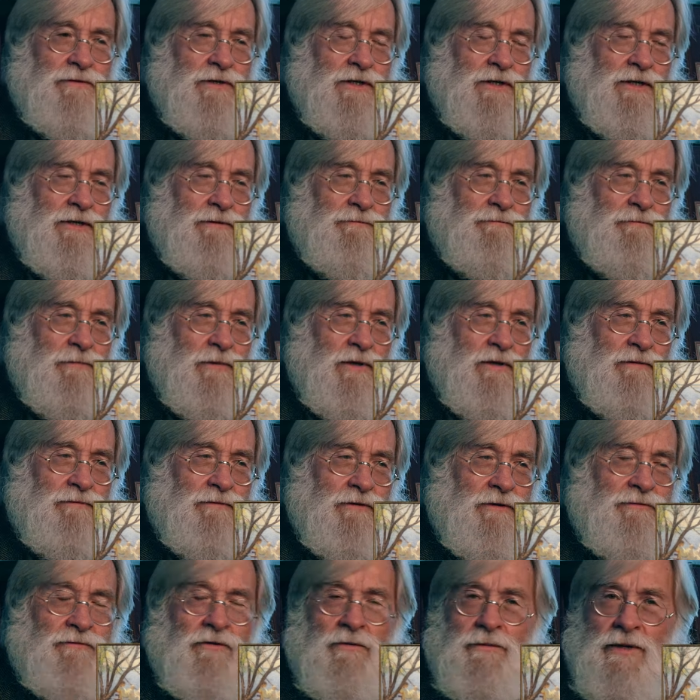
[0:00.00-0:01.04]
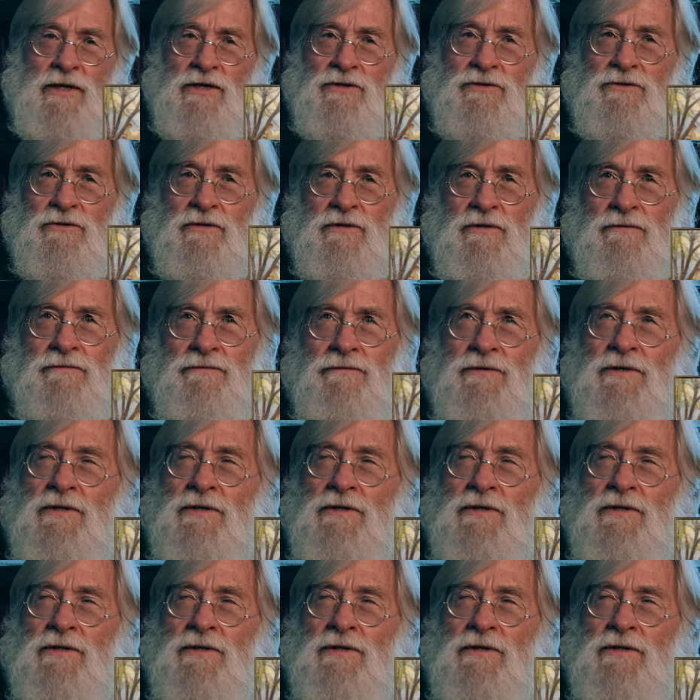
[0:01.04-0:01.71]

um, of information, of